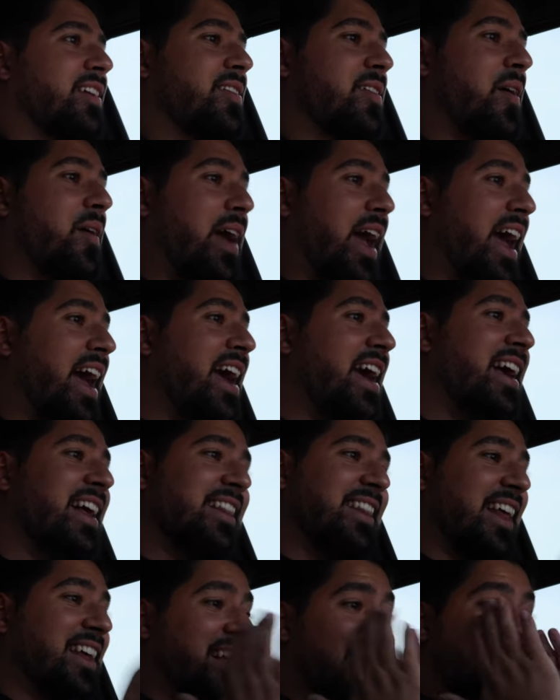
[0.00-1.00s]
Okay?
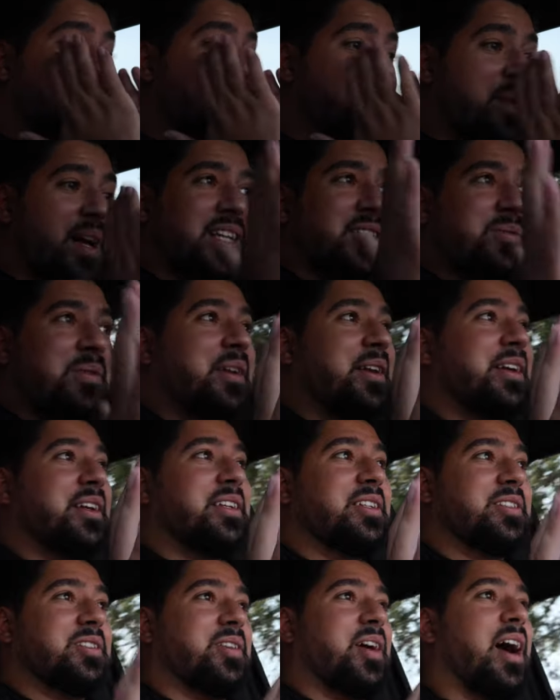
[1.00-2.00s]
Like that's the best way to
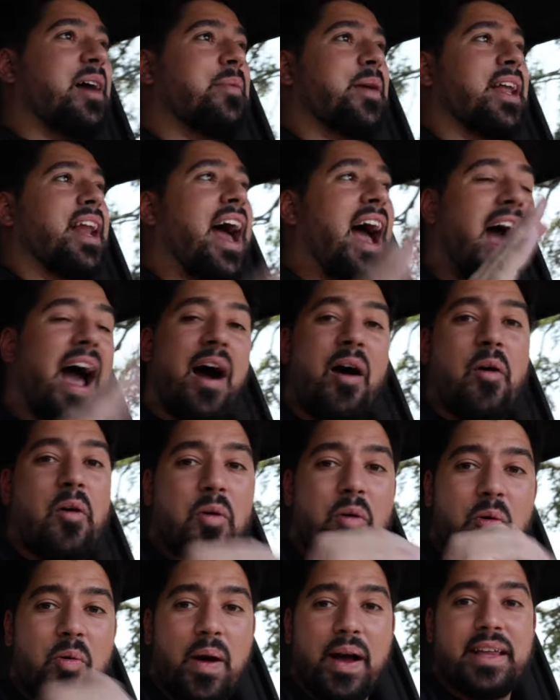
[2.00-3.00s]
describe it. How
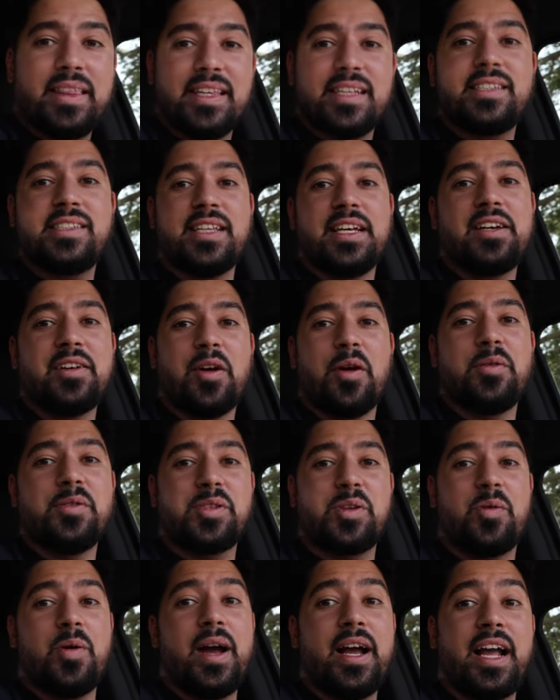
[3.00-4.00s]
quick this thing
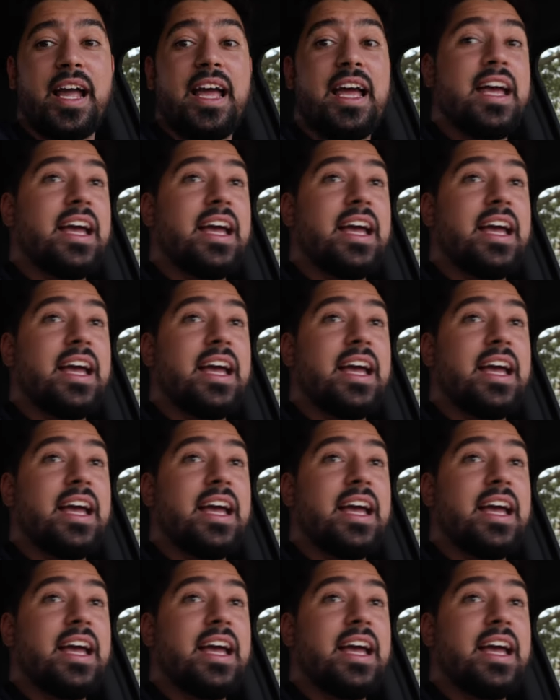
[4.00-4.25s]
goes quick.